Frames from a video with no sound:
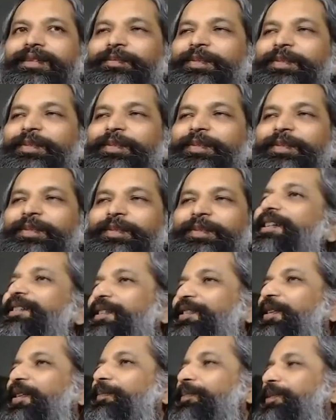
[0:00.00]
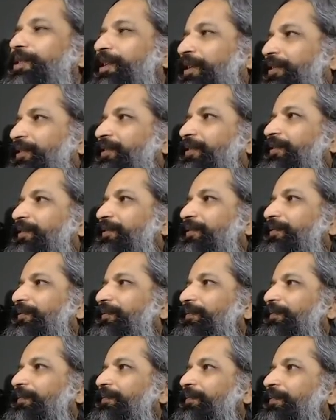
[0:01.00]
Because that is its object.
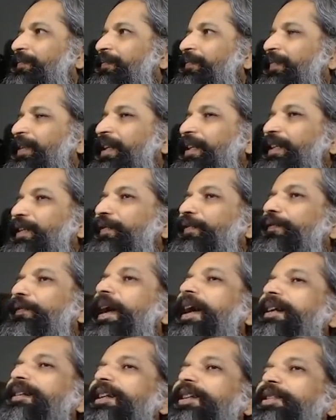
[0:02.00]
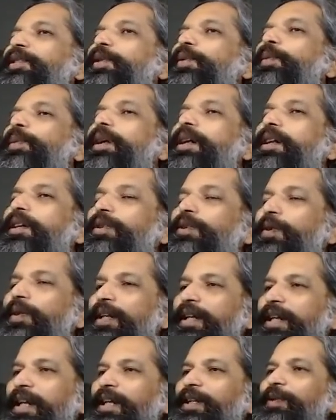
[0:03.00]
The fact that you work to
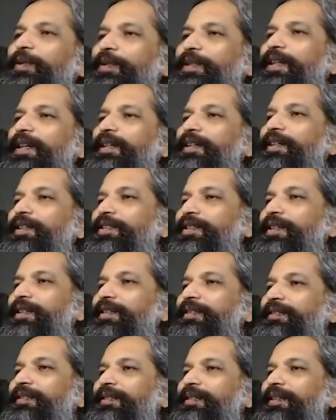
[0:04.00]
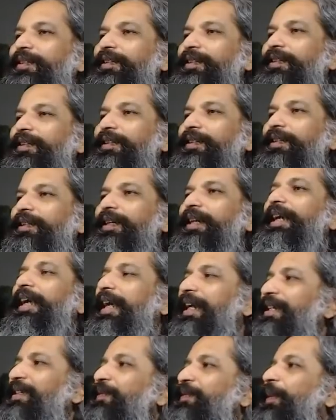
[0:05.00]
create those conditions
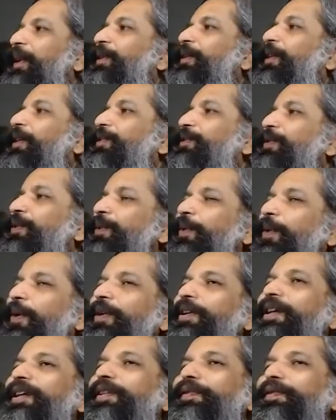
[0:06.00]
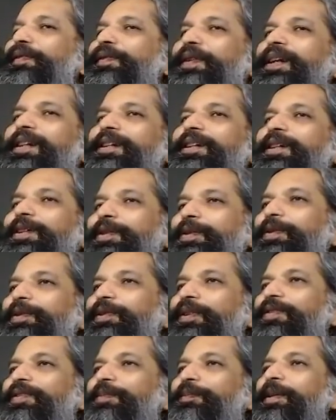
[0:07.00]
is because you already feel the
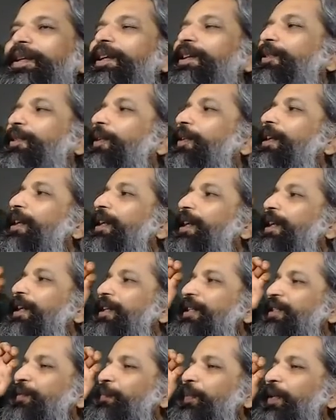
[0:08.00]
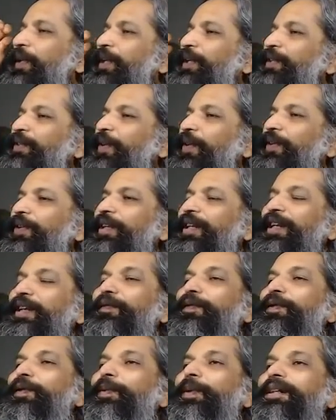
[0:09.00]
truth of spirit, or spirit is already
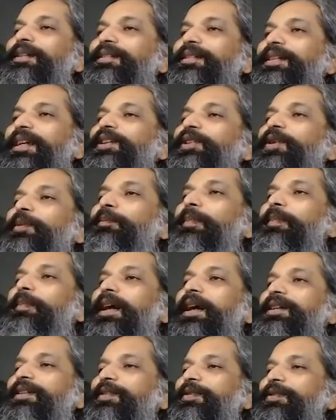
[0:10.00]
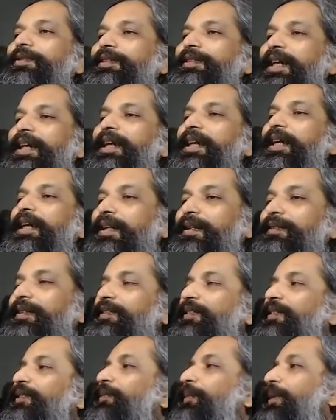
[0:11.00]
influencing your mind to say,
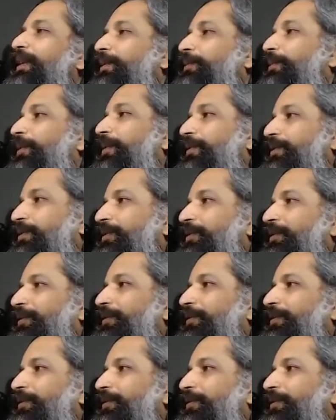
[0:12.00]
this is what I want.